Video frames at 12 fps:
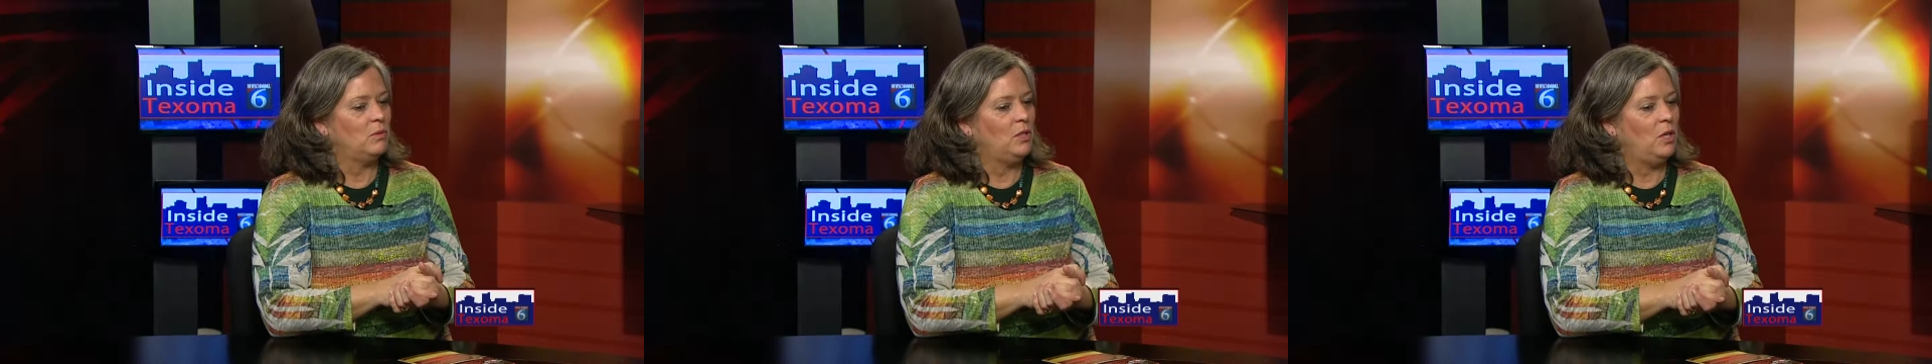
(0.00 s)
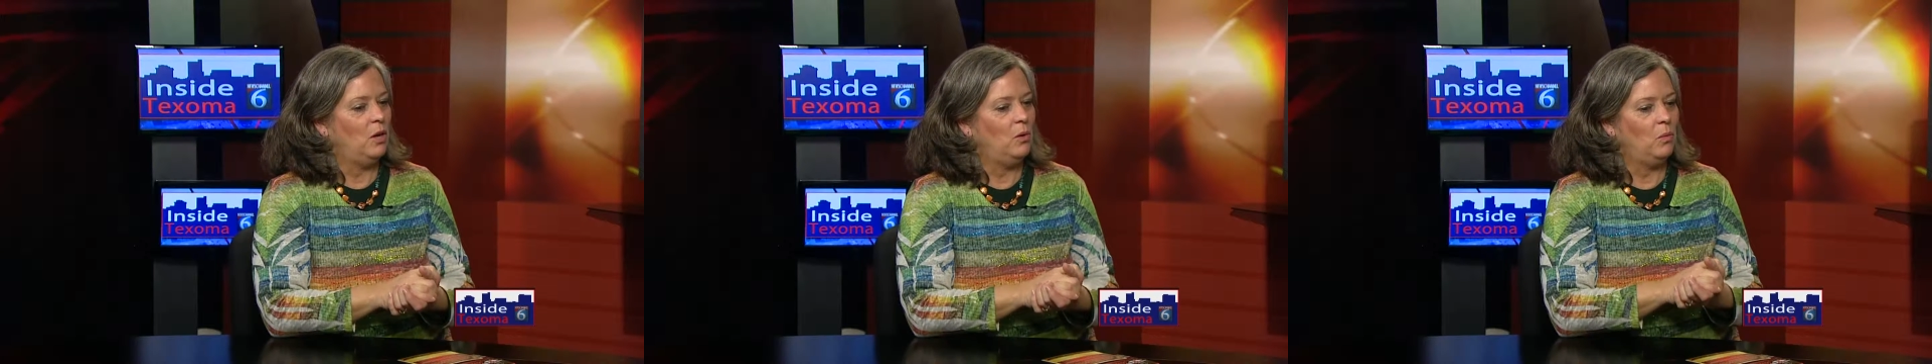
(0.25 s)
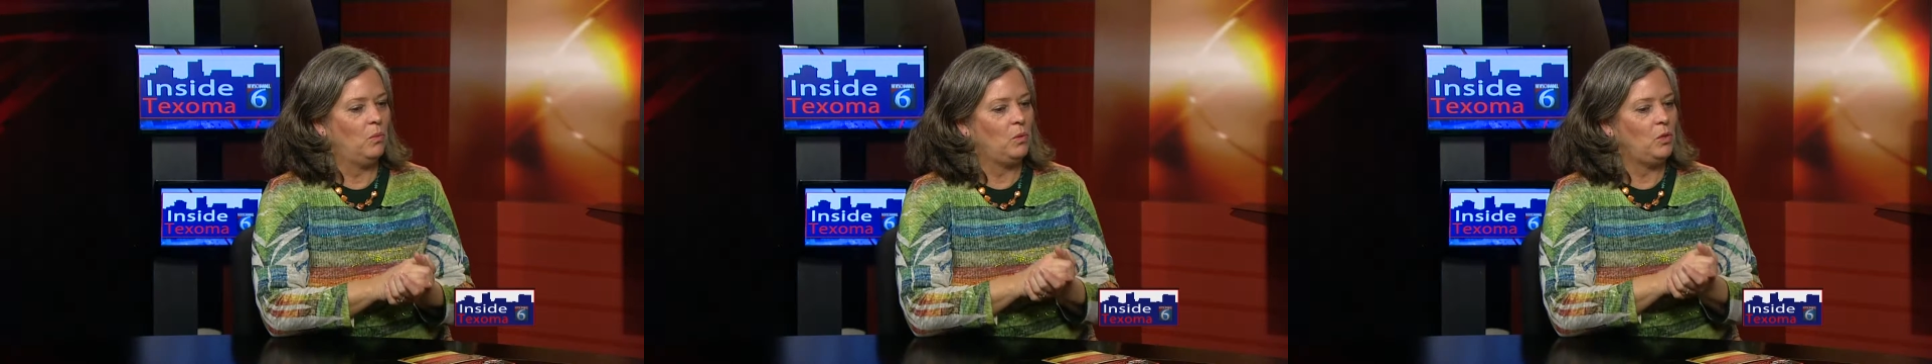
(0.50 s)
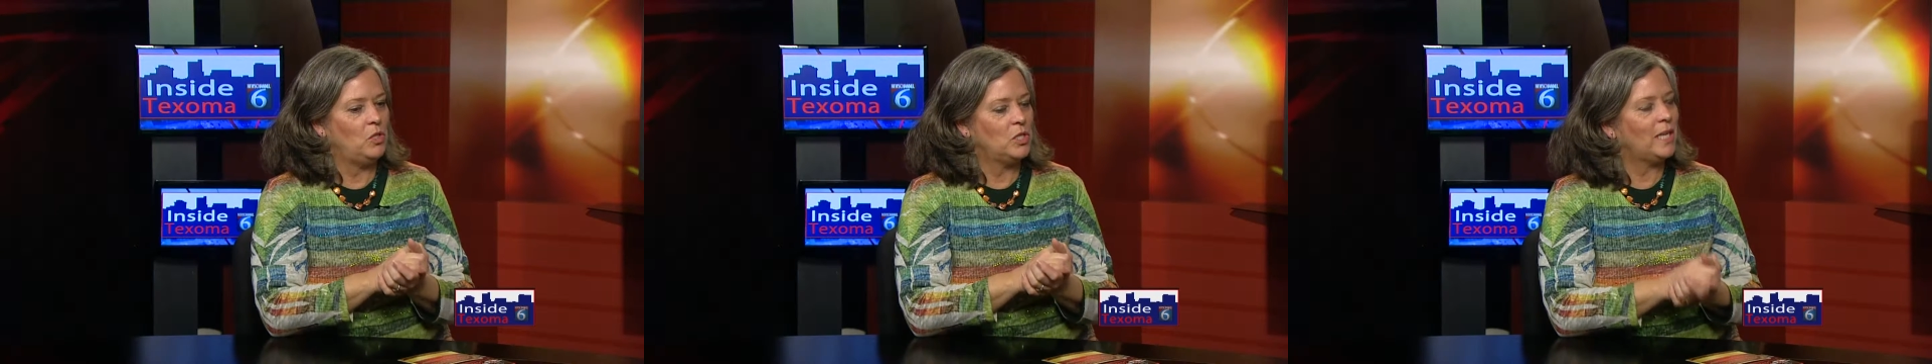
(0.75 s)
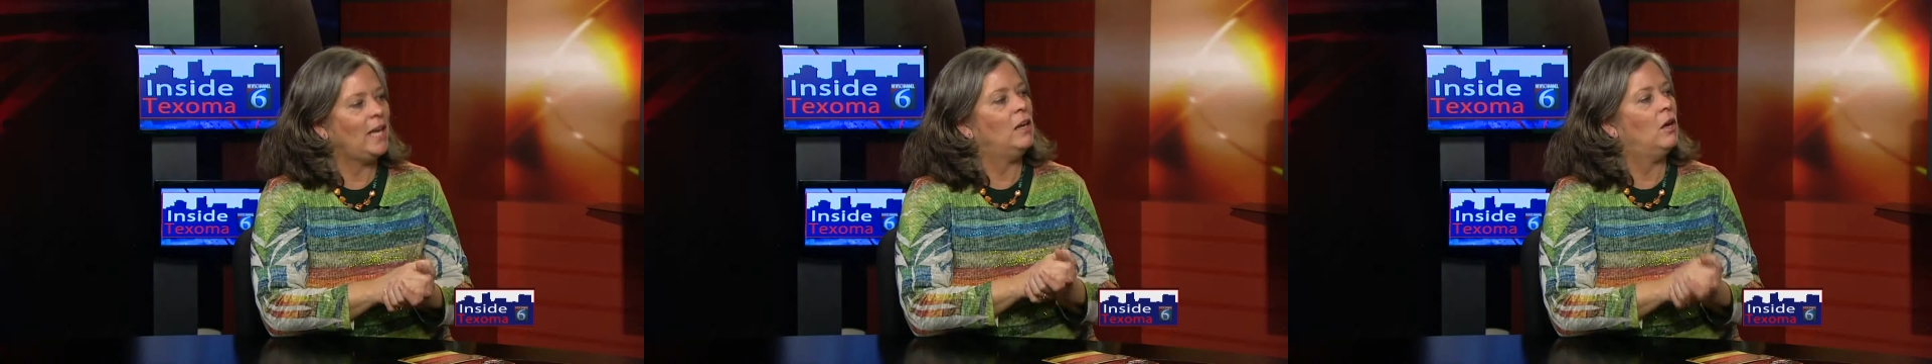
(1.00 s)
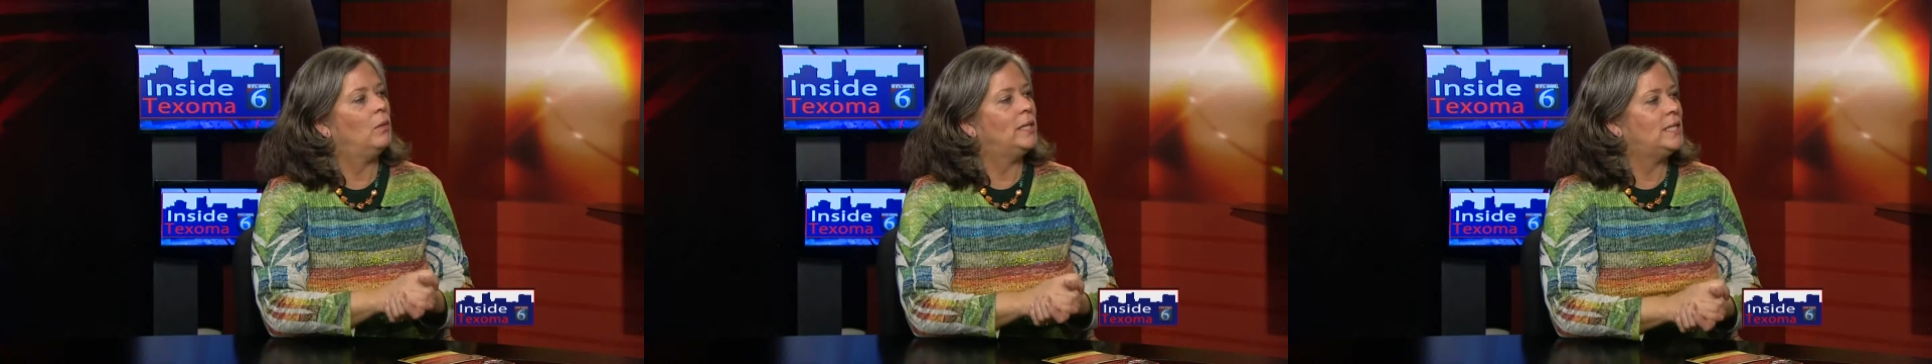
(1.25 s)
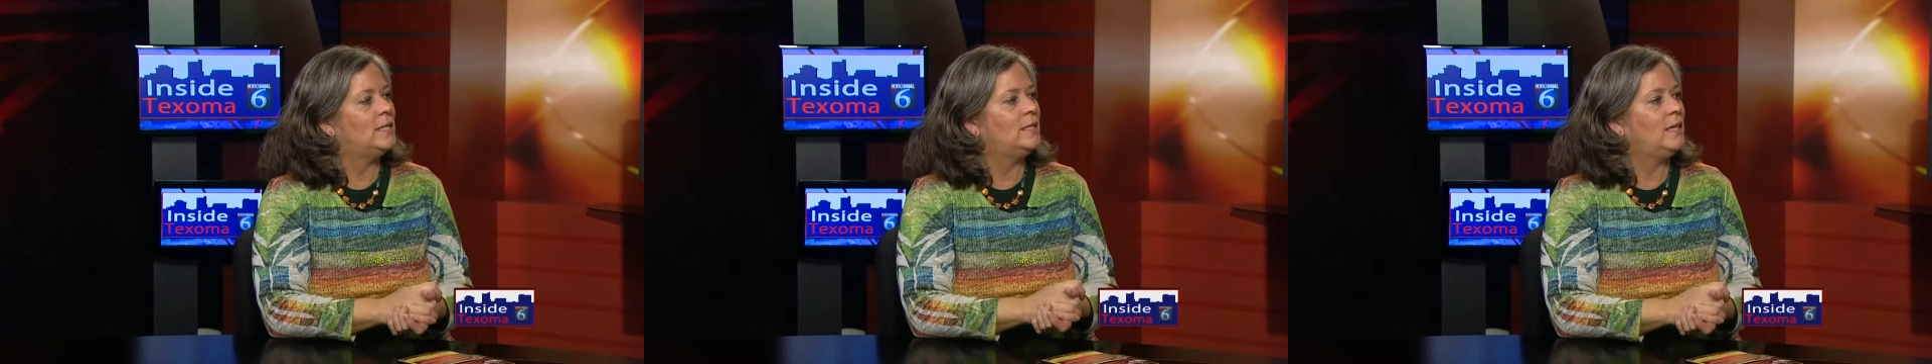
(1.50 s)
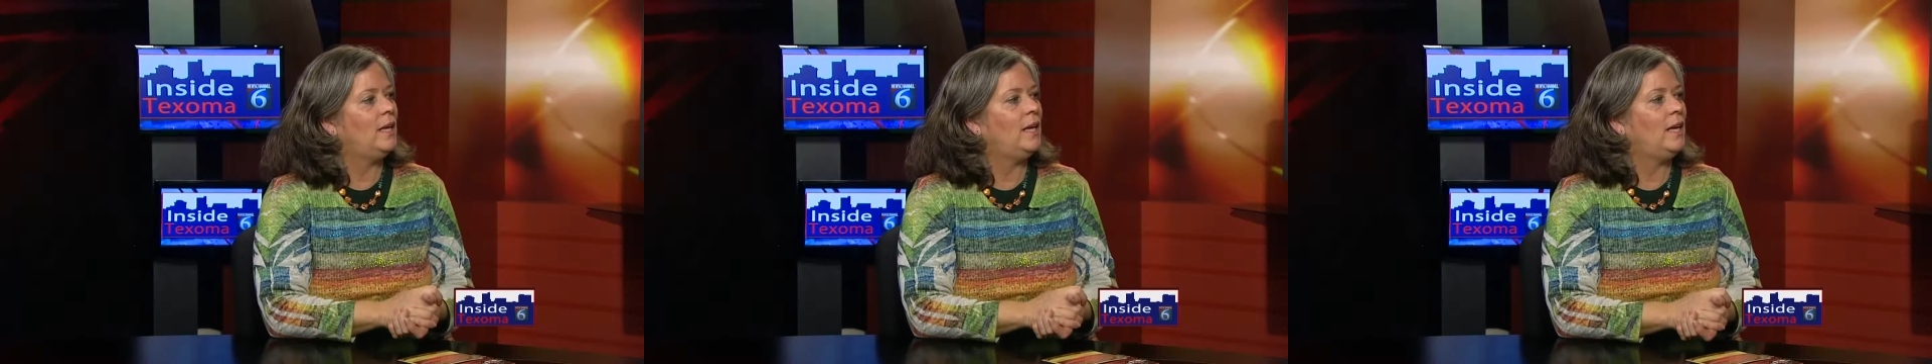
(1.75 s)
you just can't always
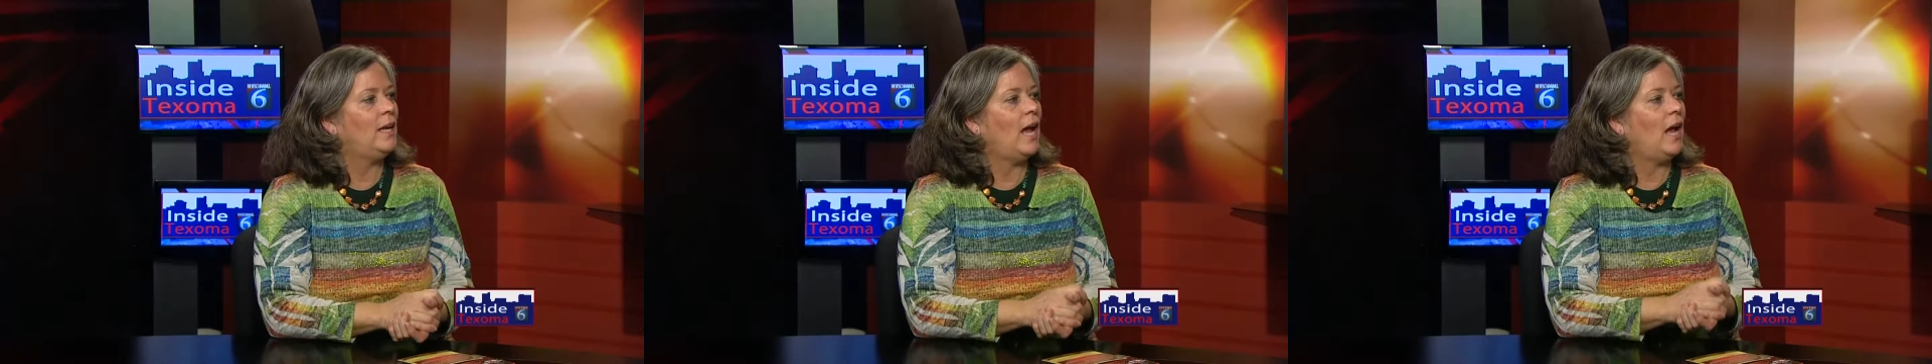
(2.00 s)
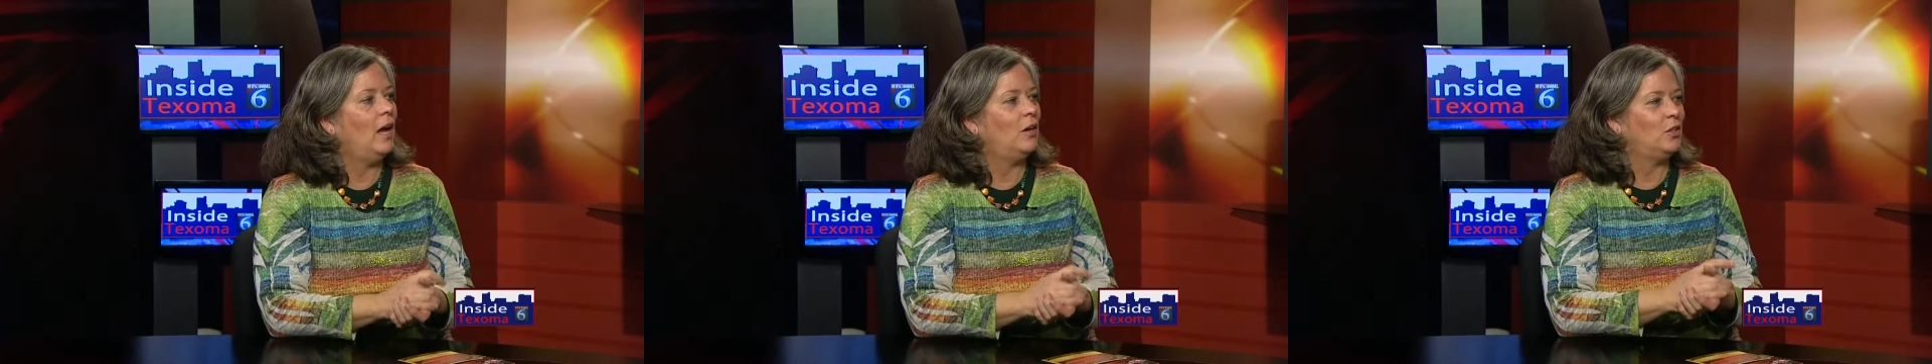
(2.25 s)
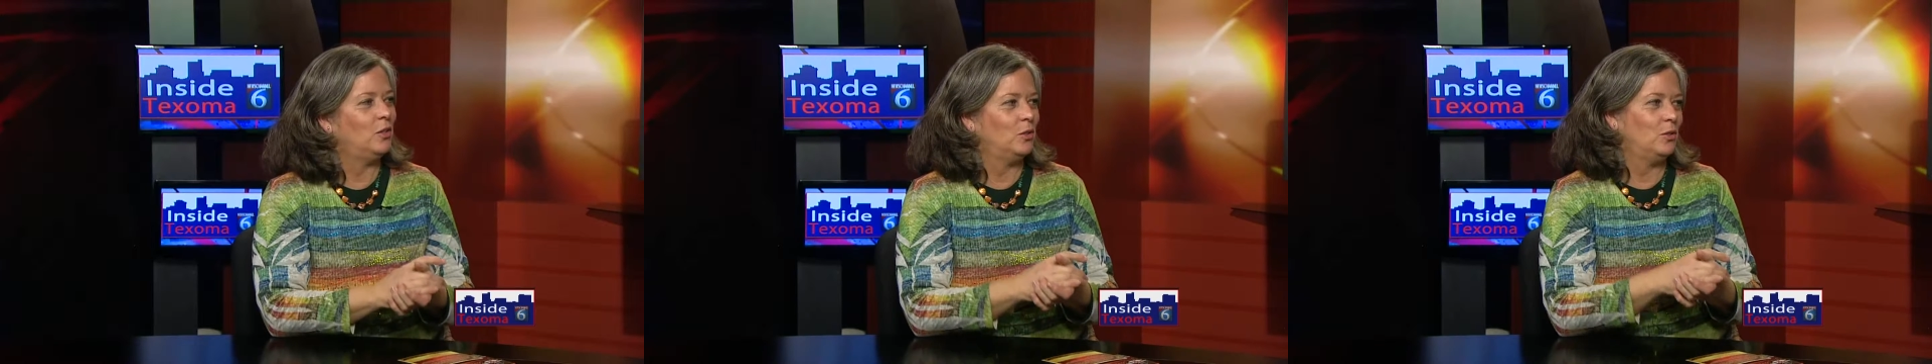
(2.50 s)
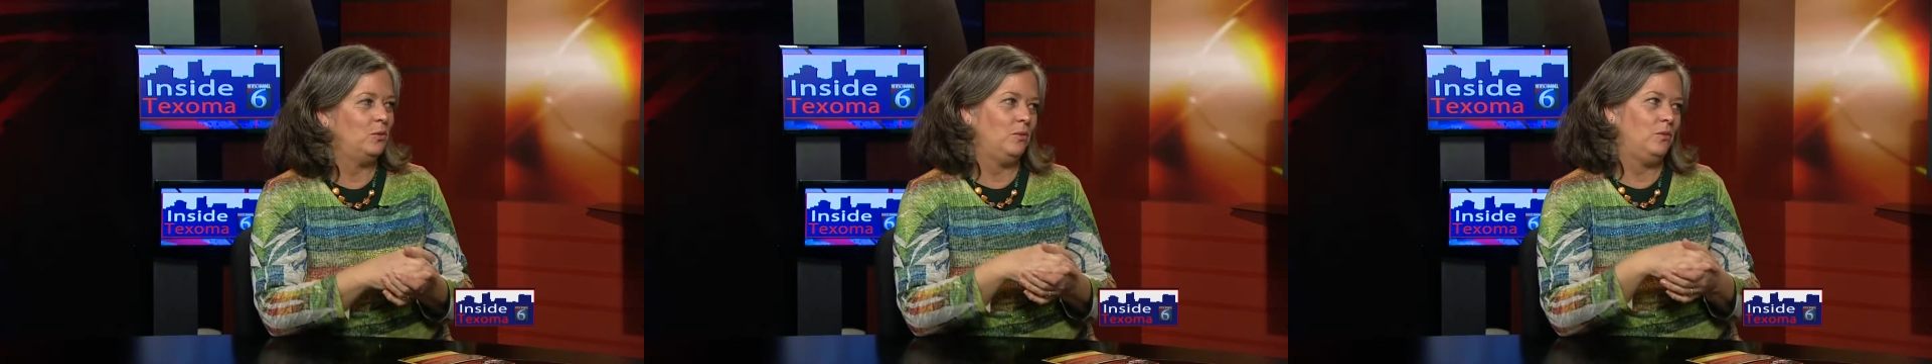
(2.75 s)
see how your